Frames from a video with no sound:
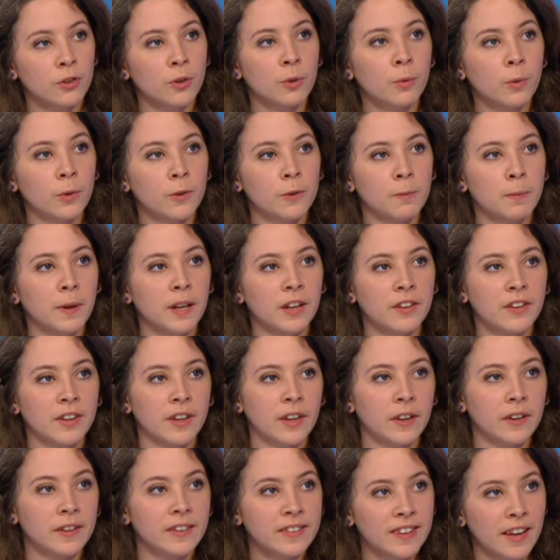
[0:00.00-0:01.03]
towards building
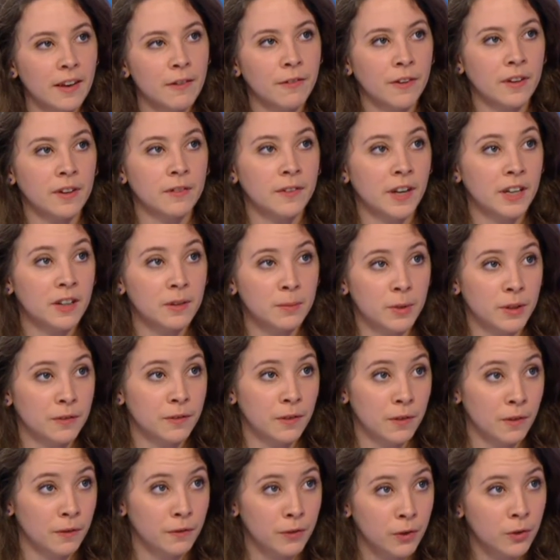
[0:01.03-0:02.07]
a safer environment
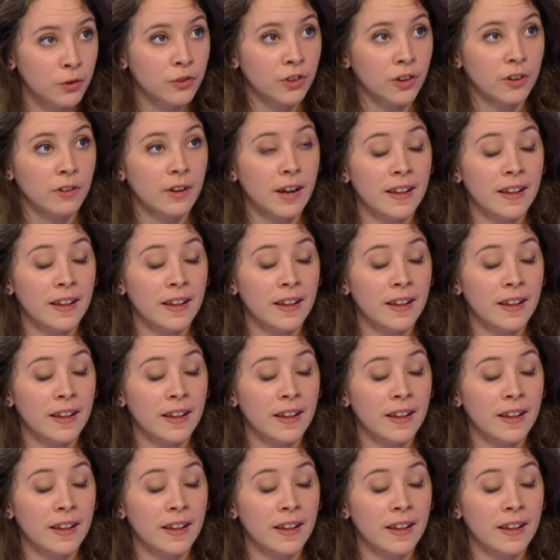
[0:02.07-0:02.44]
for the future,